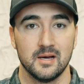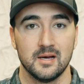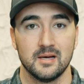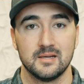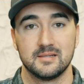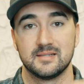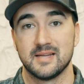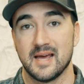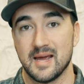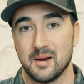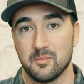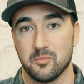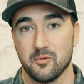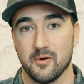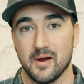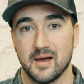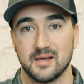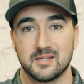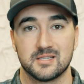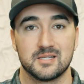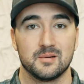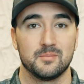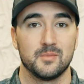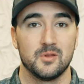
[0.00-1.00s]

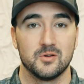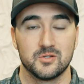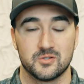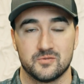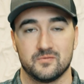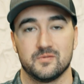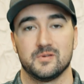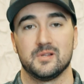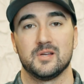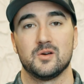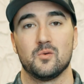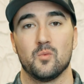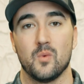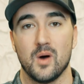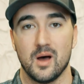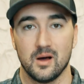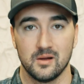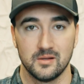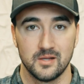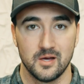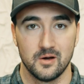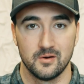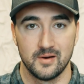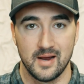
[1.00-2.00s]
Daybreak, some of those really
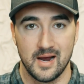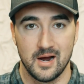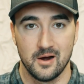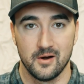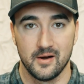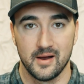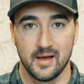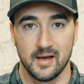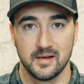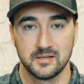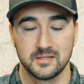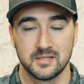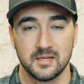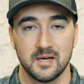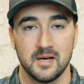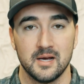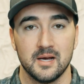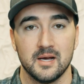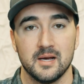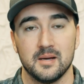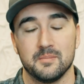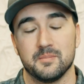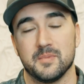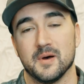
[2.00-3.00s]
well-known areas.
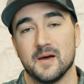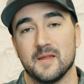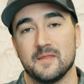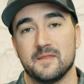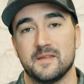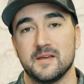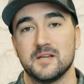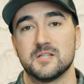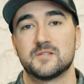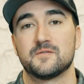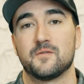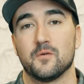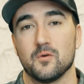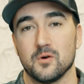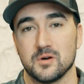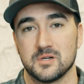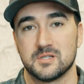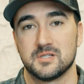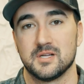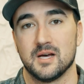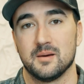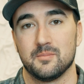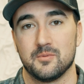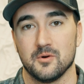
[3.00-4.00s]
But these 4
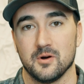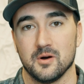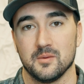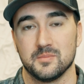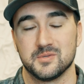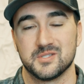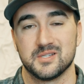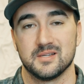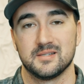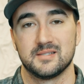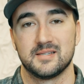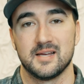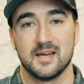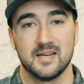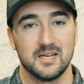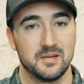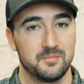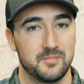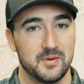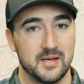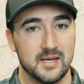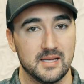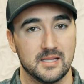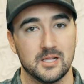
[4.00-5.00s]
suburbs tend
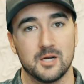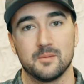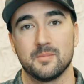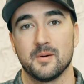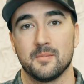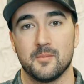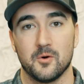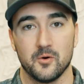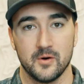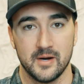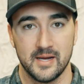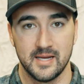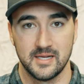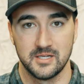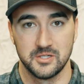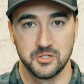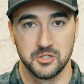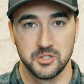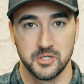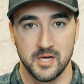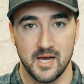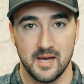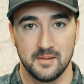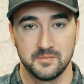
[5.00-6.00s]
to be a little bit more hidden
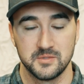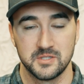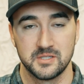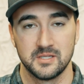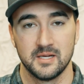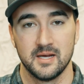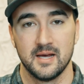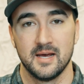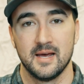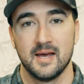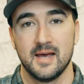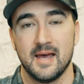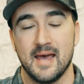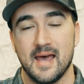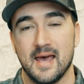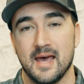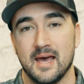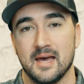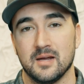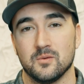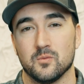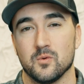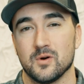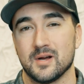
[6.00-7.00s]
gems,
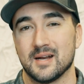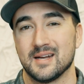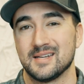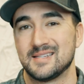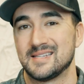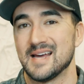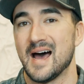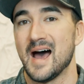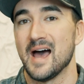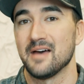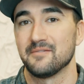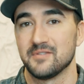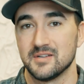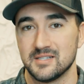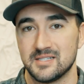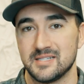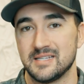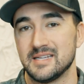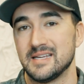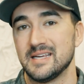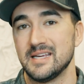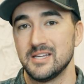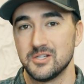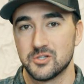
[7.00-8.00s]
and we're going to dive
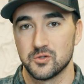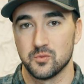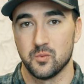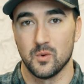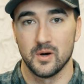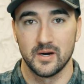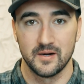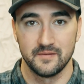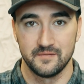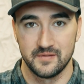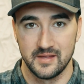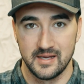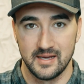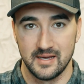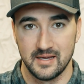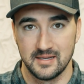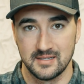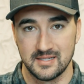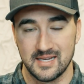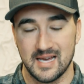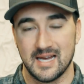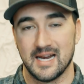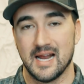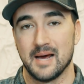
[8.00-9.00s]
into each one of
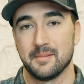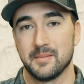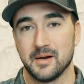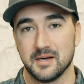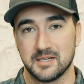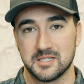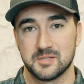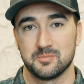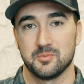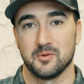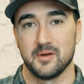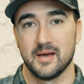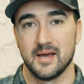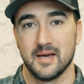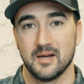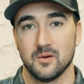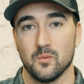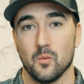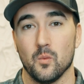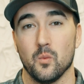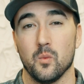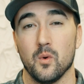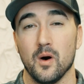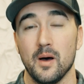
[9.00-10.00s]
these, and I'm going to
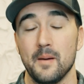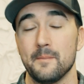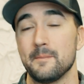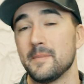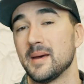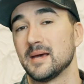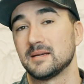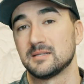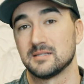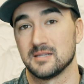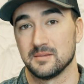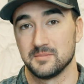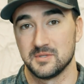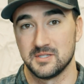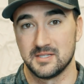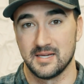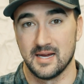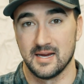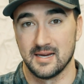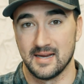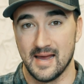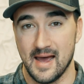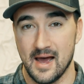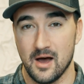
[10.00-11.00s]
explain what makes them
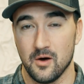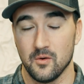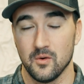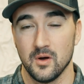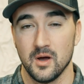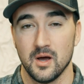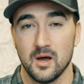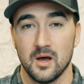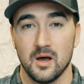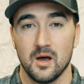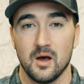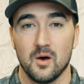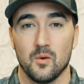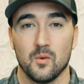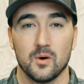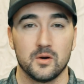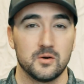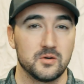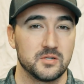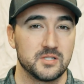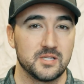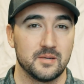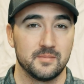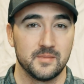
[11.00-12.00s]
stand out,
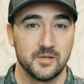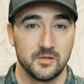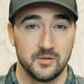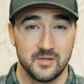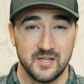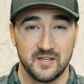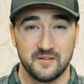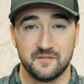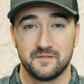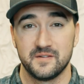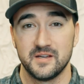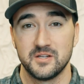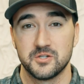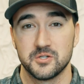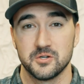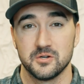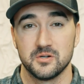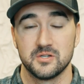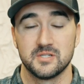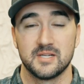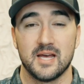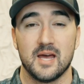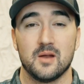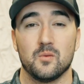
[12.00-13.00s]
what are some of the unique
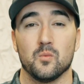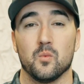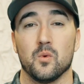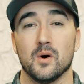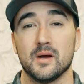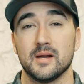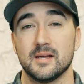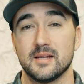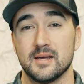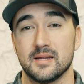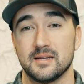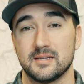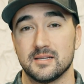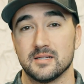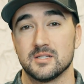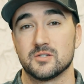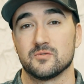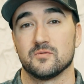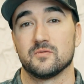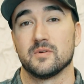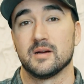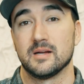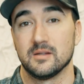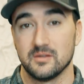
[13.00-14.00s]
features, and what
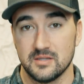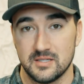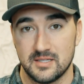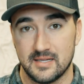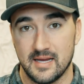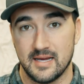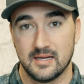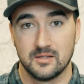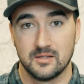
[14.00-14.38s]
does real estate